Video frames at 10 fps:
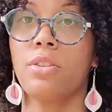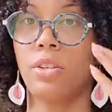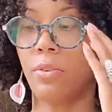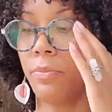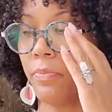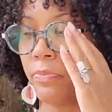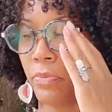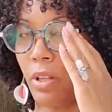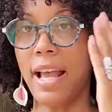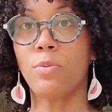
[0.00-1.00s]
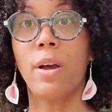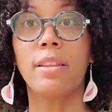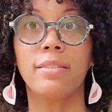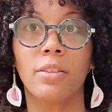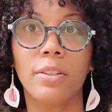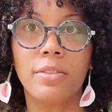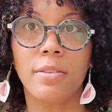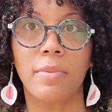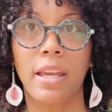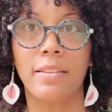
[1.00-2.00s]
you, as well as learn
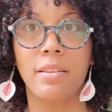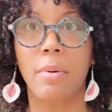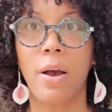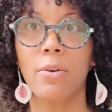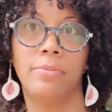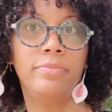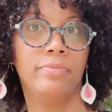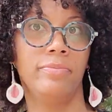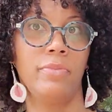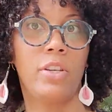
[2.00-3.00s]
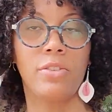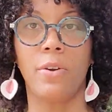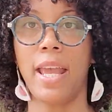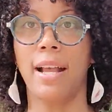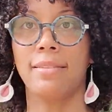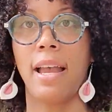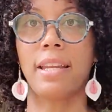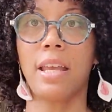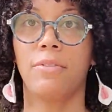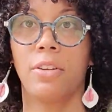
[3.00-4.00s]
some things about your zodiac
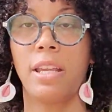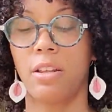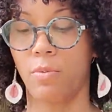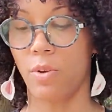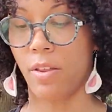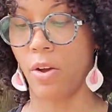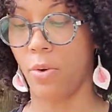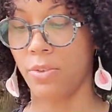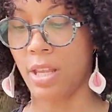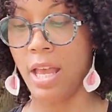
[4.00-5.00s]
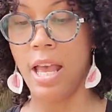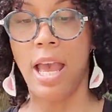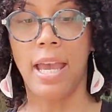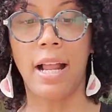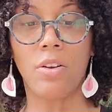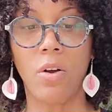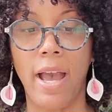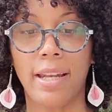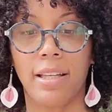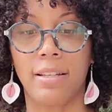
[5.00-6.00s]
sign if you're either one of those. And I'll go
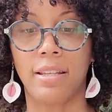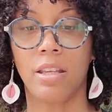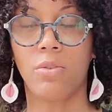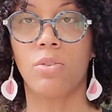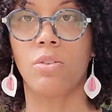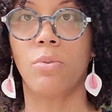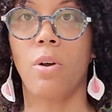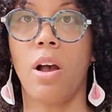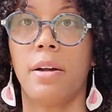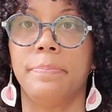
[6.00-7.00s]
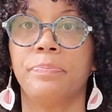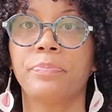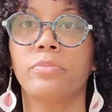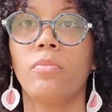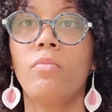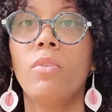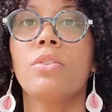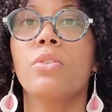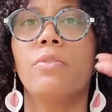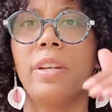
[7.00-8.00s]
ahead and continue to
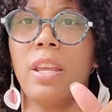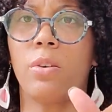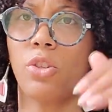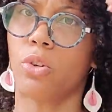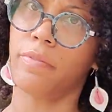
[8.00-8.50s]
do videos, short